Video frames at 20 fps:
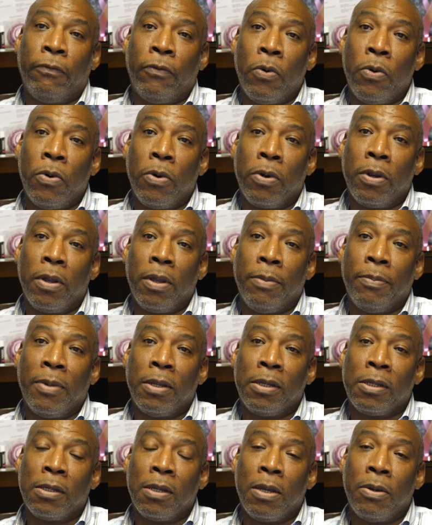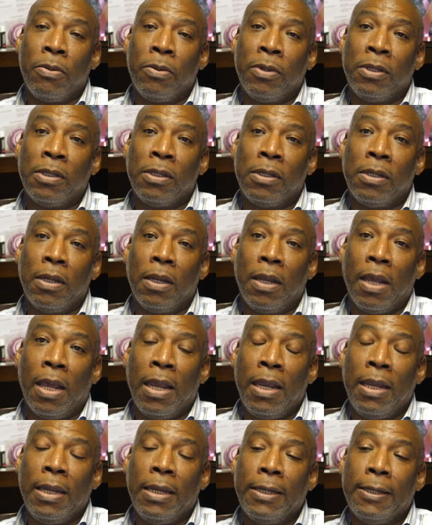4 and my son was
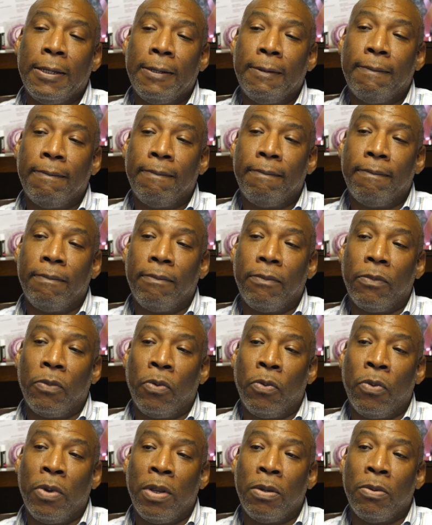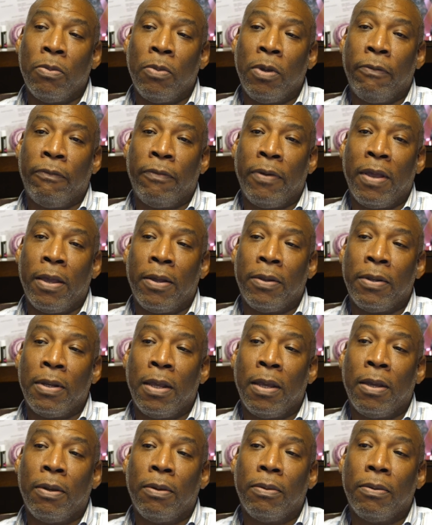8 when we found
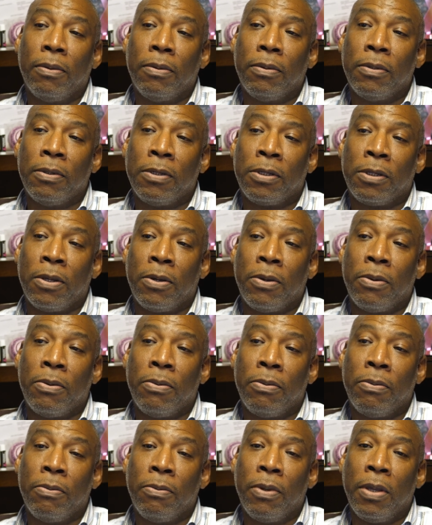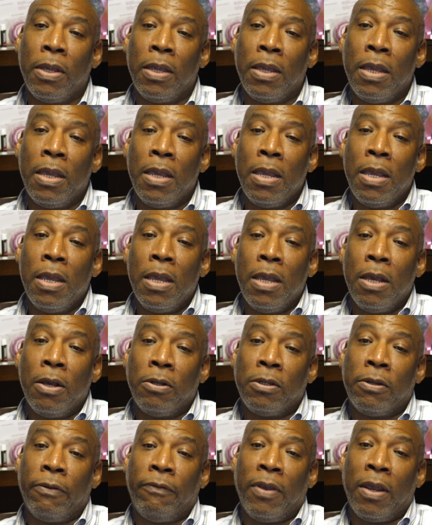out. So it
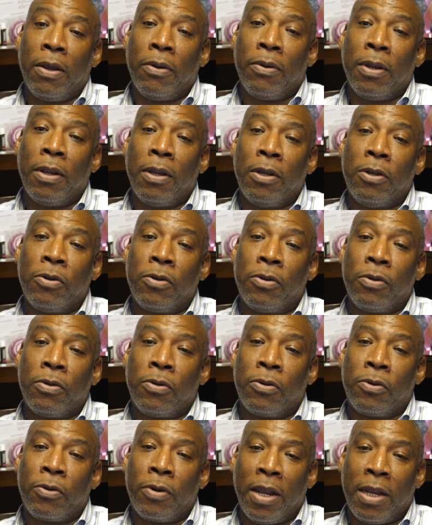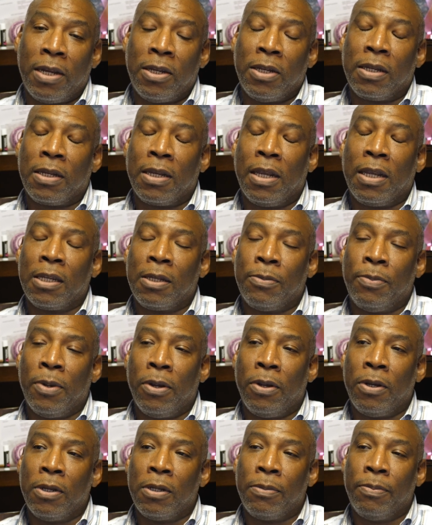was a very tragic
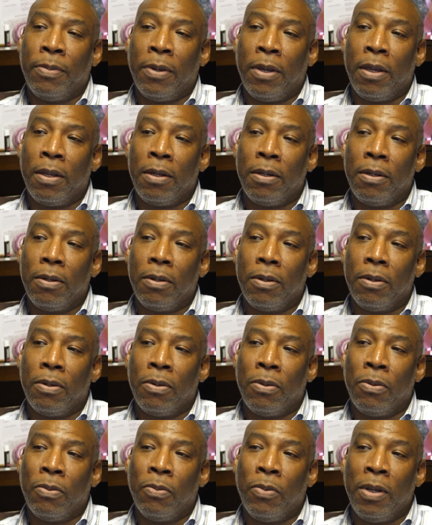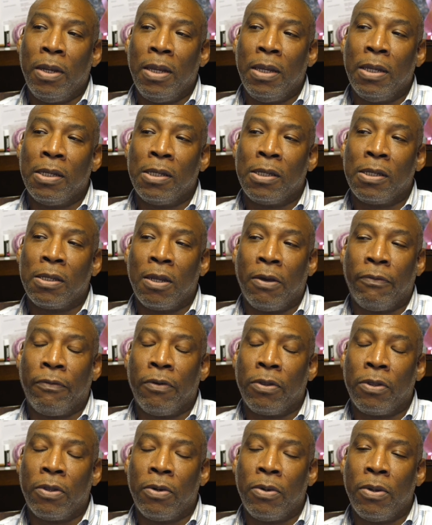experience, but we
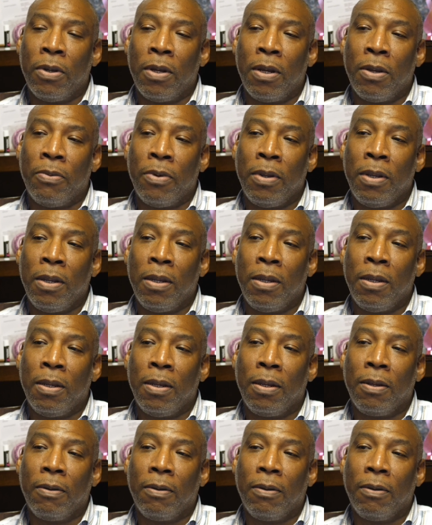suffered through it, and we